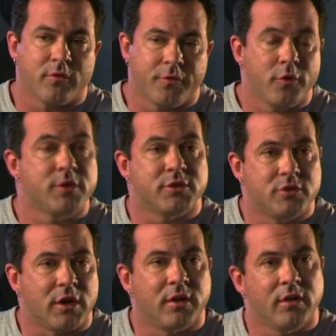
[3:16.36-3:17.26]
food is a
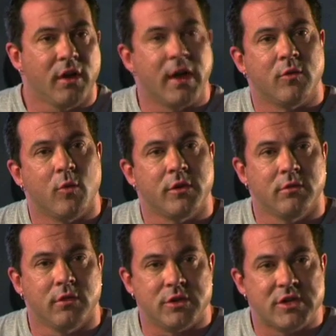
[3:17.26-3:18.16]
drug, and when
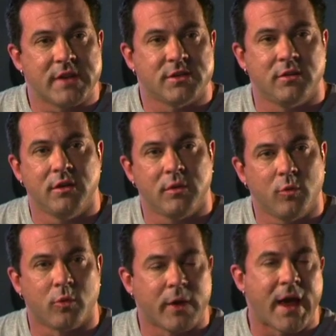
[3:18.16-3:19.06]
you ingest it, it
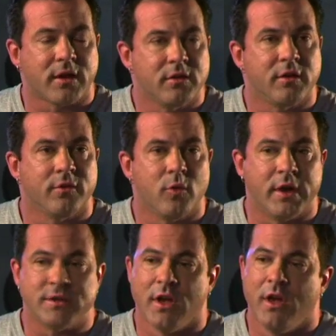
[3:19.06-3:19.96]
will react in different ways.